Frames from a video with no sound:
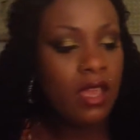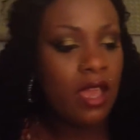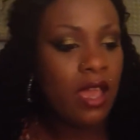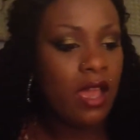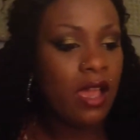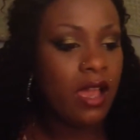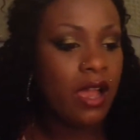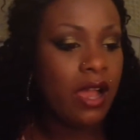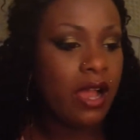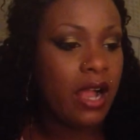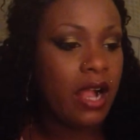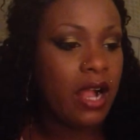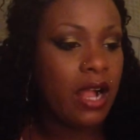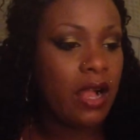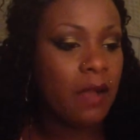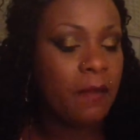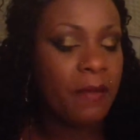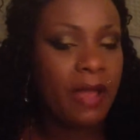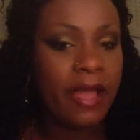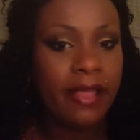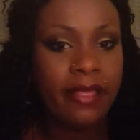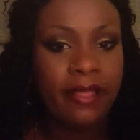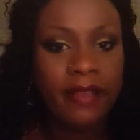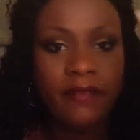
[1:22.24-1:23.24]

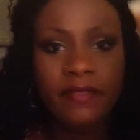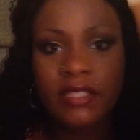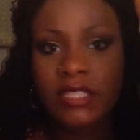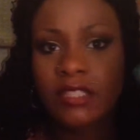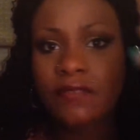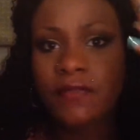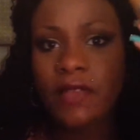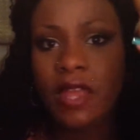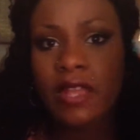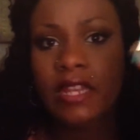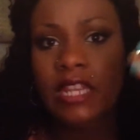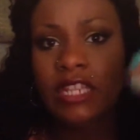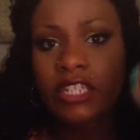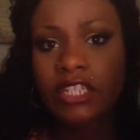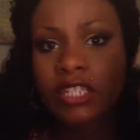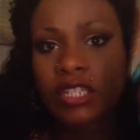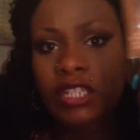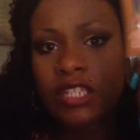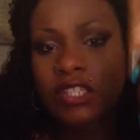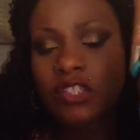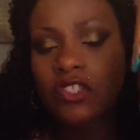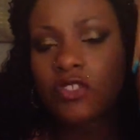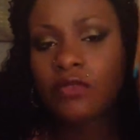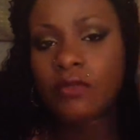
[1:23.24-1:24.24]
I love this foundation.
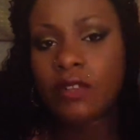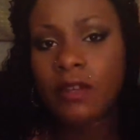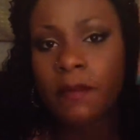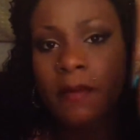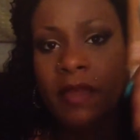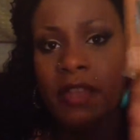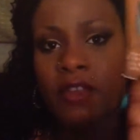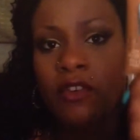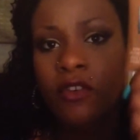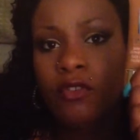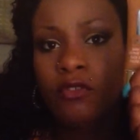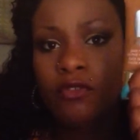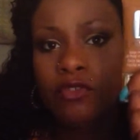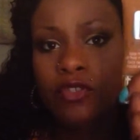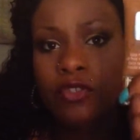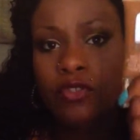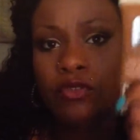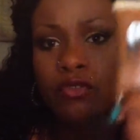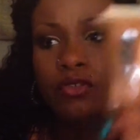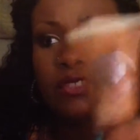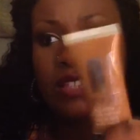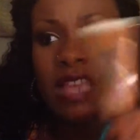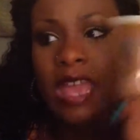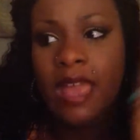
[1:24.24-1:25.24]
This is one of my
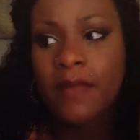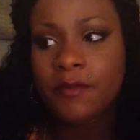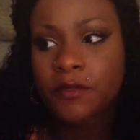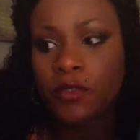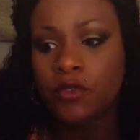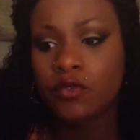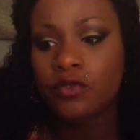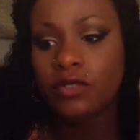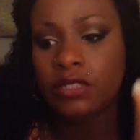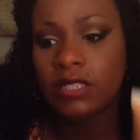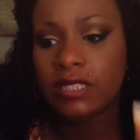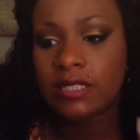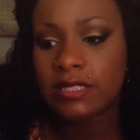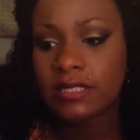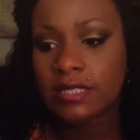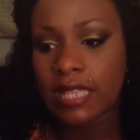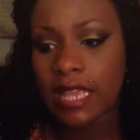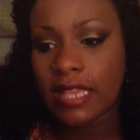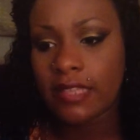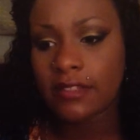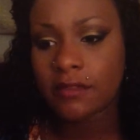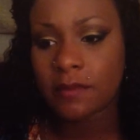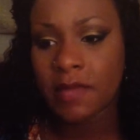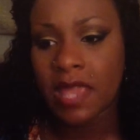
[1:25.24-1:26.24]
go-tos. Absolutely
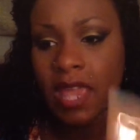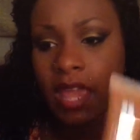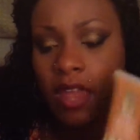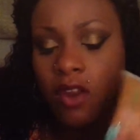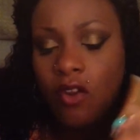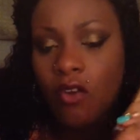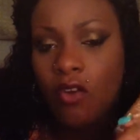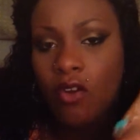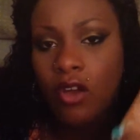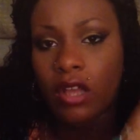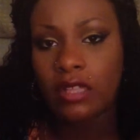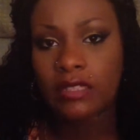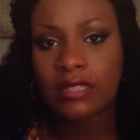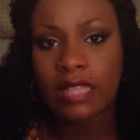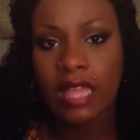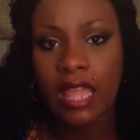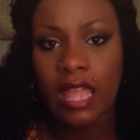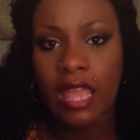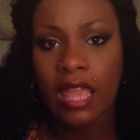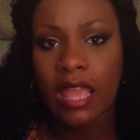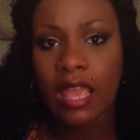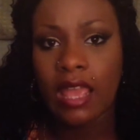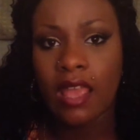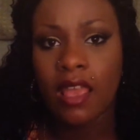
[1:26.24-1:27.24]
stays matte all
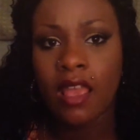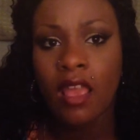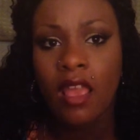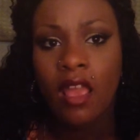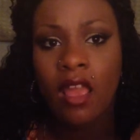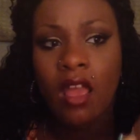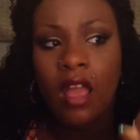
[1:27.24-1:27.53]
day.